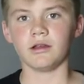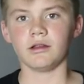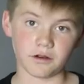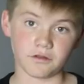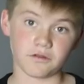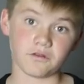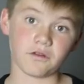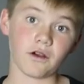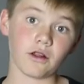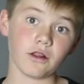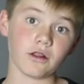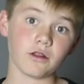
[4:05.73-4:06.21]
or
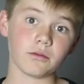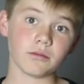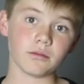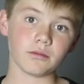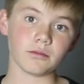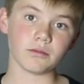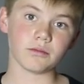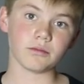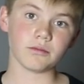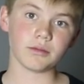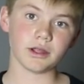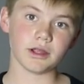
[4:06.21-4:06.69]

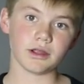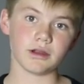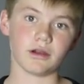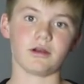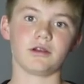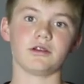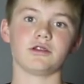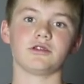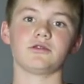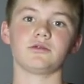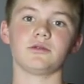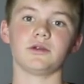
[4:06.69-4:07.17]
follow me
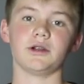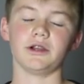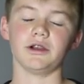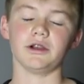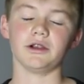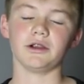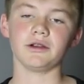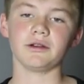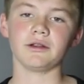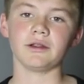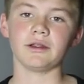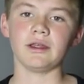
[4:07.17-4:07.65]
on
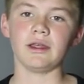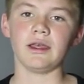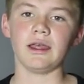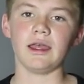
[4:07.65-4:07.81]
Twitter